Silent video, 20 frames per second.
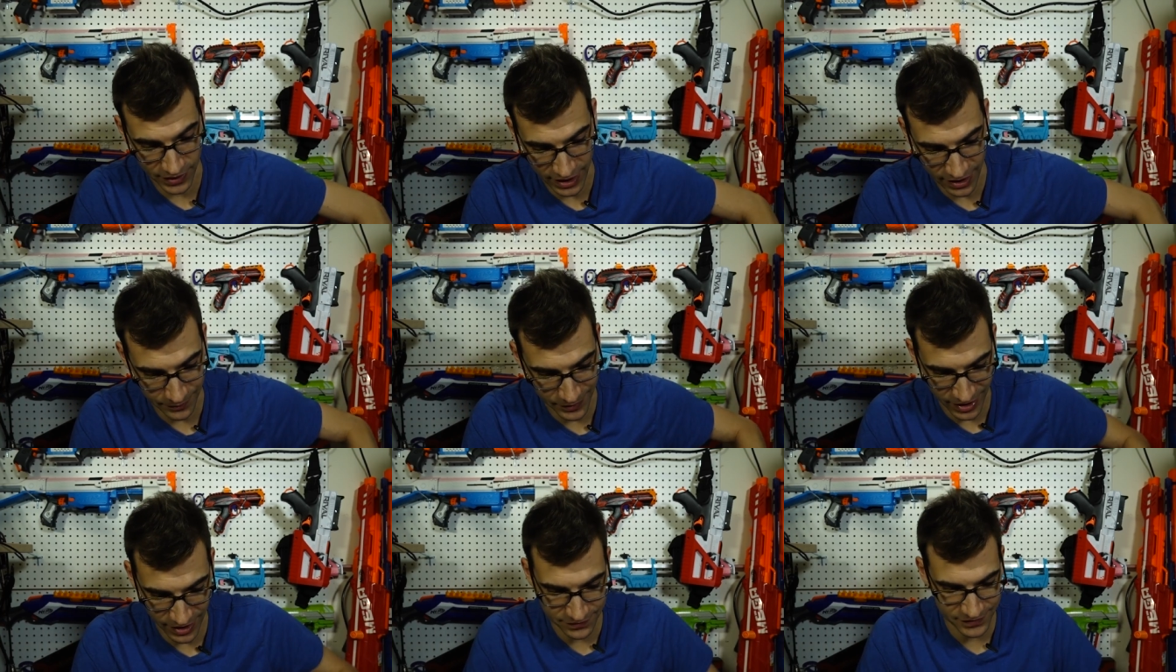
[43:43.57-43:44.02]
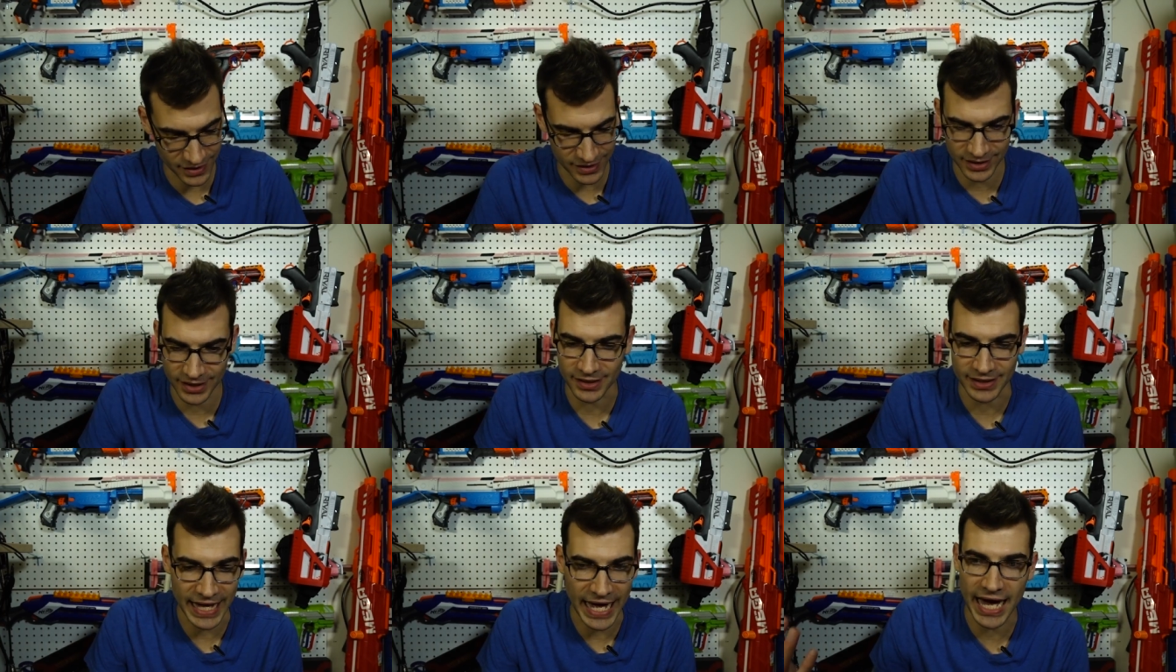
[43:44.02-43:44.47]
I mean, I've
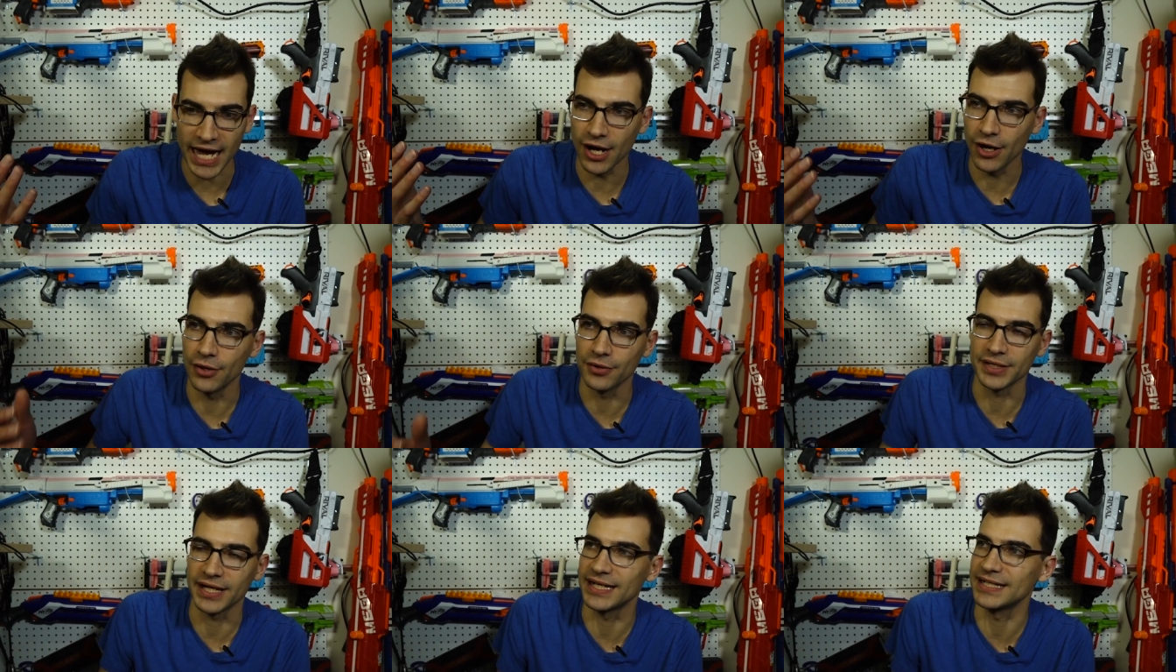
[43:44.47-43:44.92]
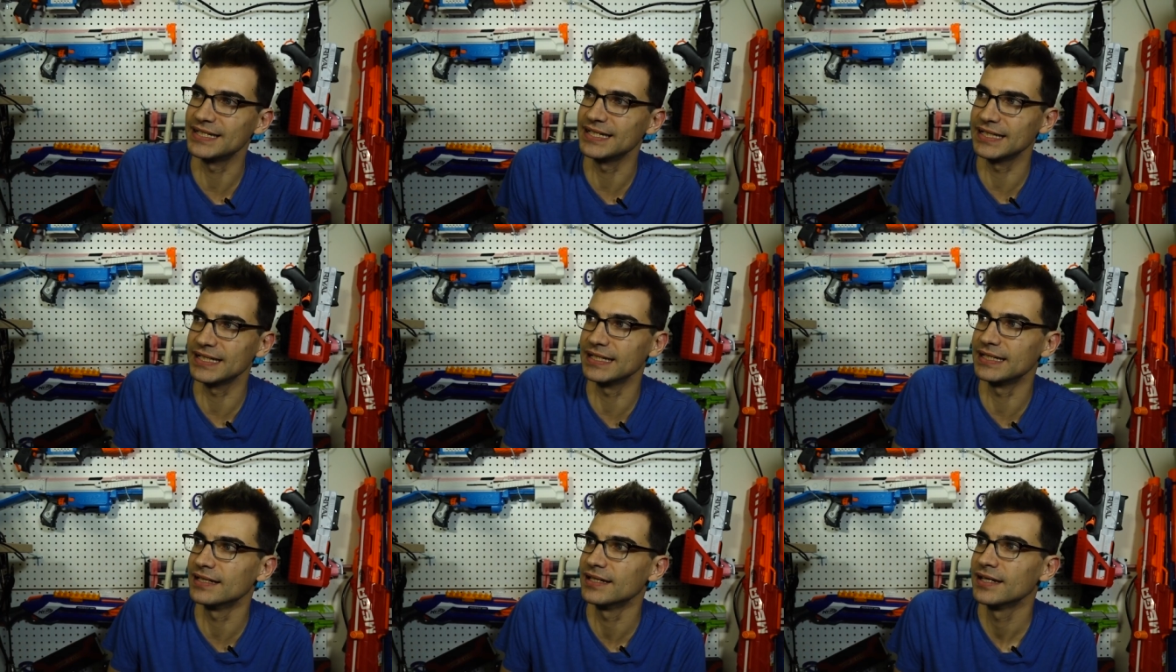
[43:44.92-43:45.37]
done Cloud, I
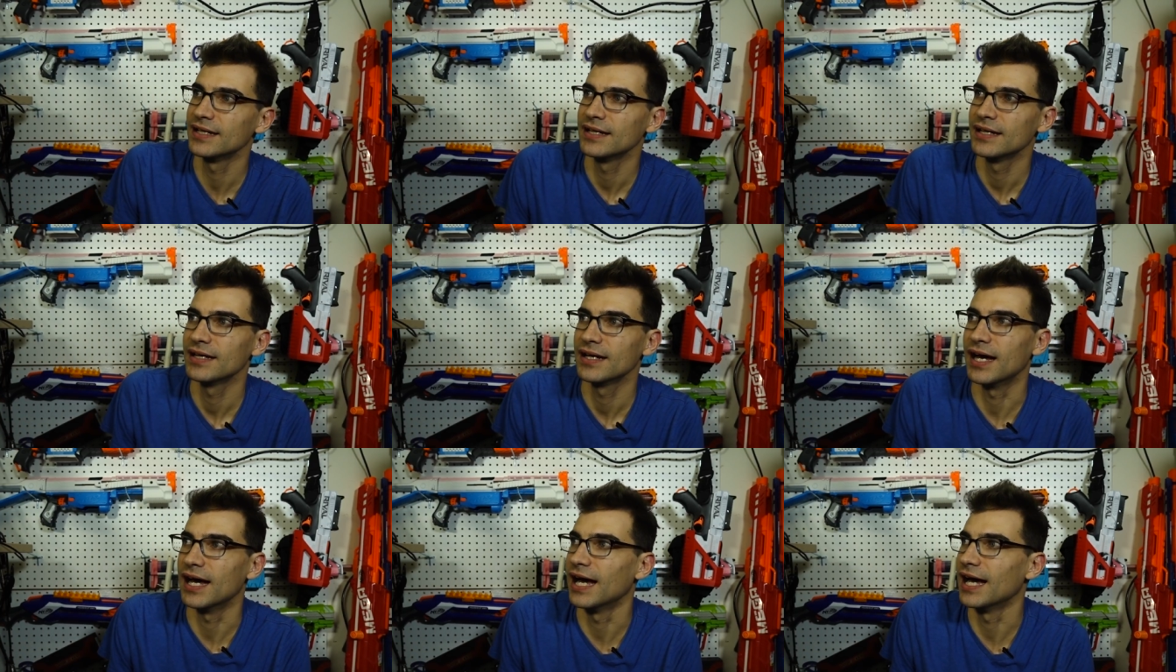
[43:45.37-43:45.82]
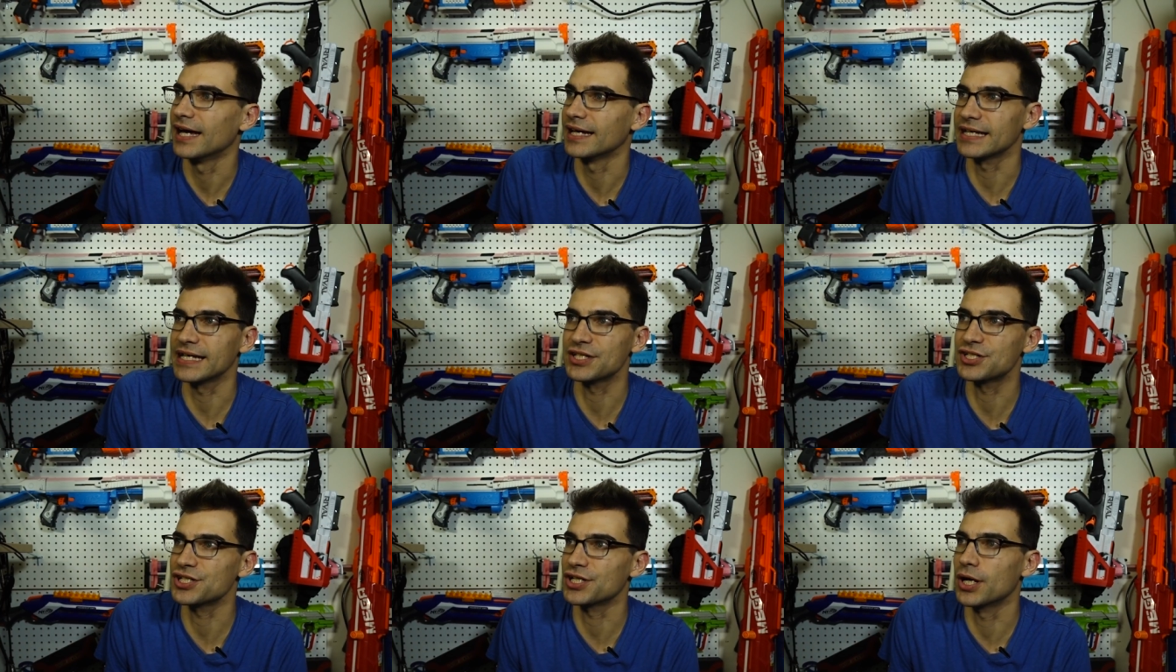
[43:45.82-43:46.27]
did uh,
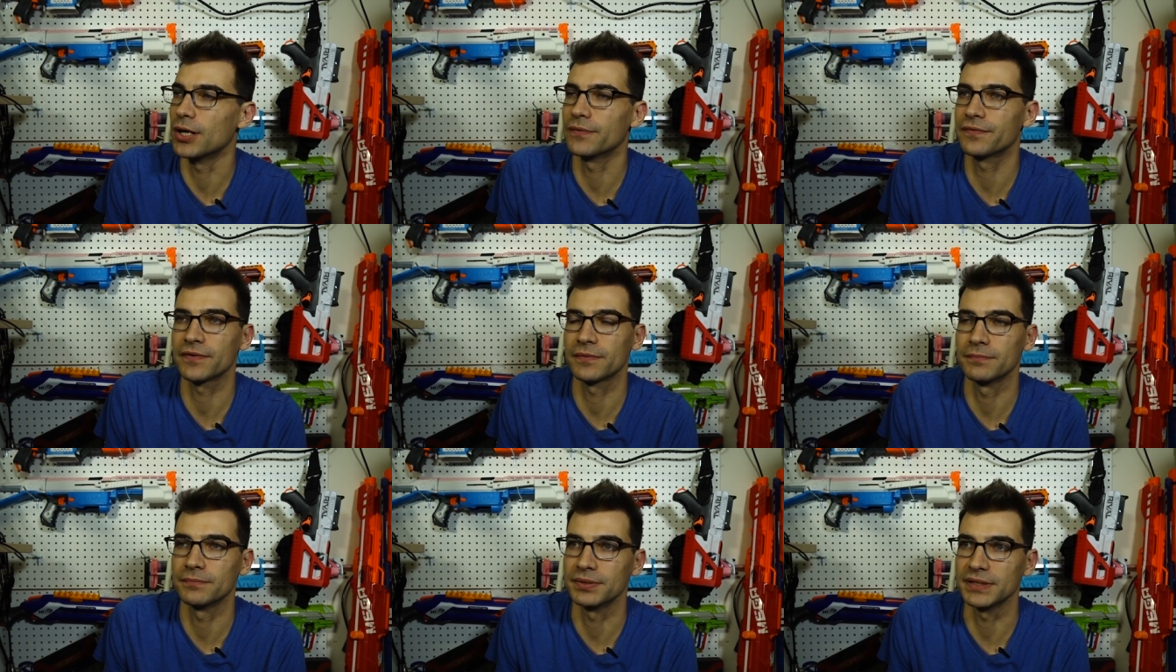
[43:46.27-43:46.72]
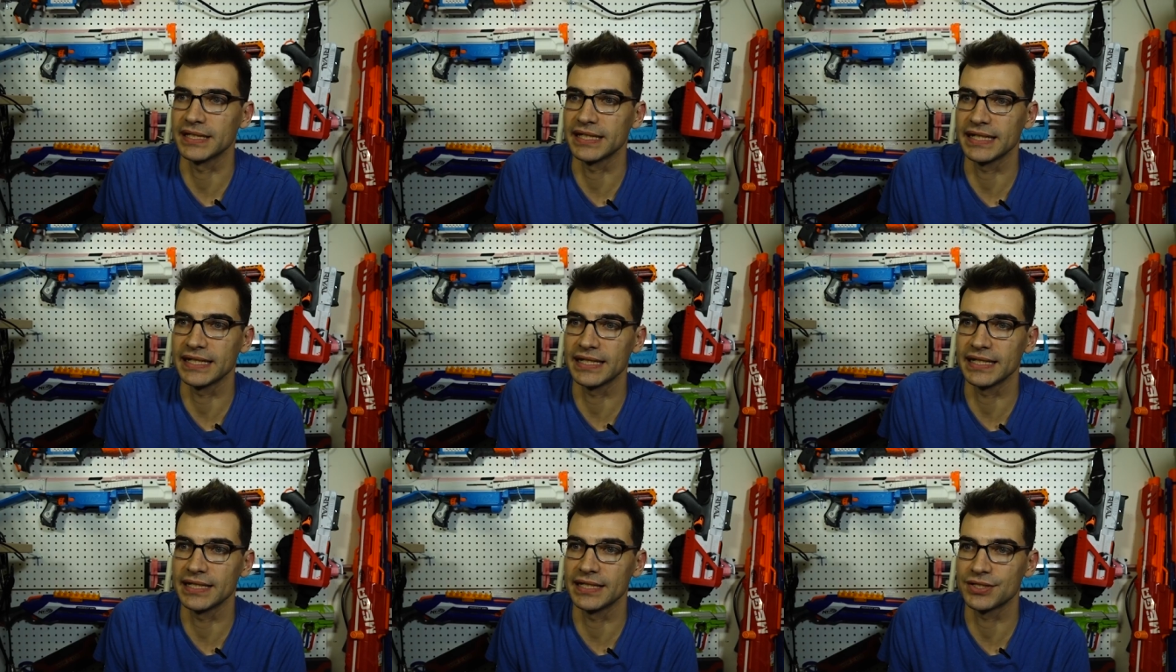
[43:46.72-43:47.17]
Ichigo from
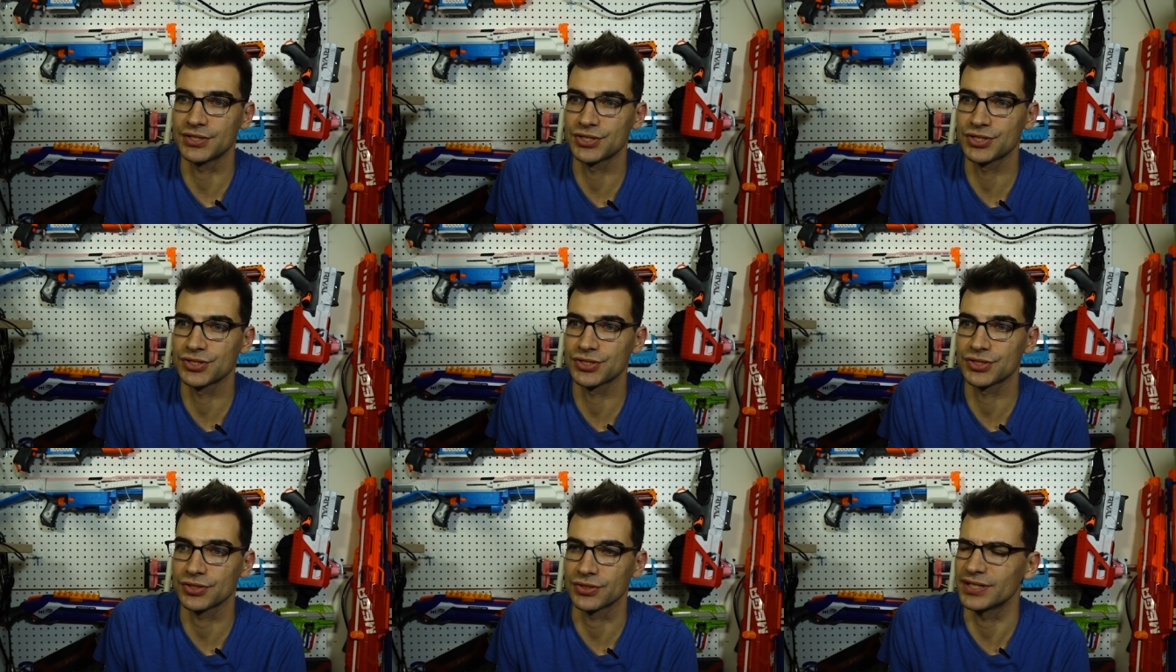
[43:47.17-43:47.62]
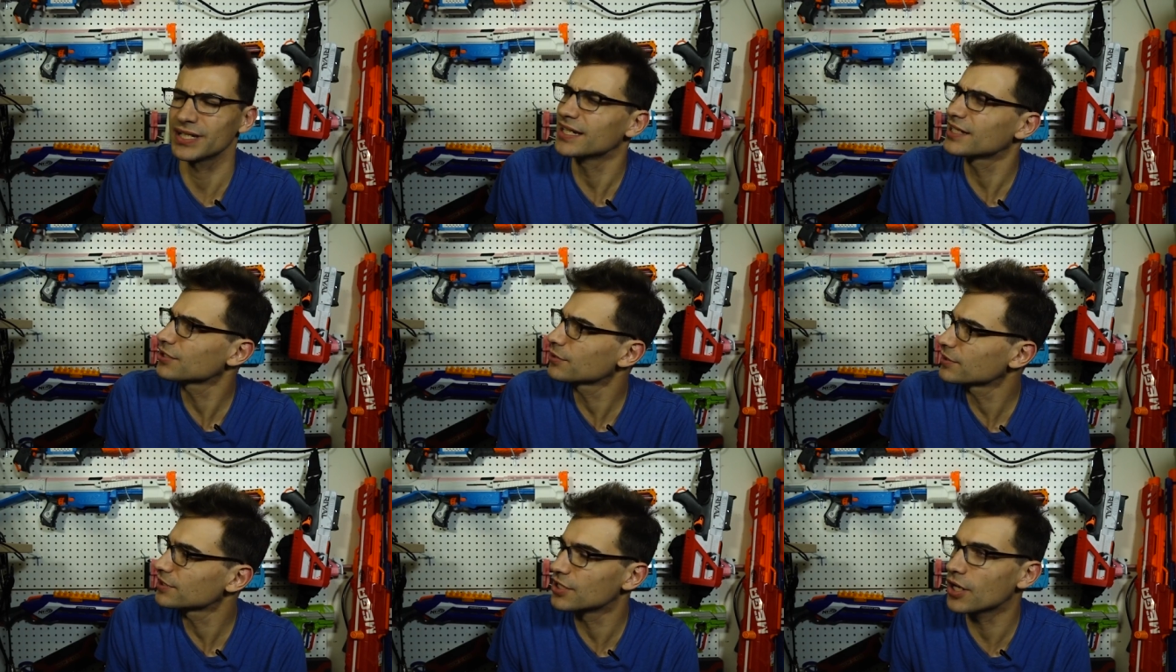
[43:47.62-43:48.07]
Bleach, or did I do?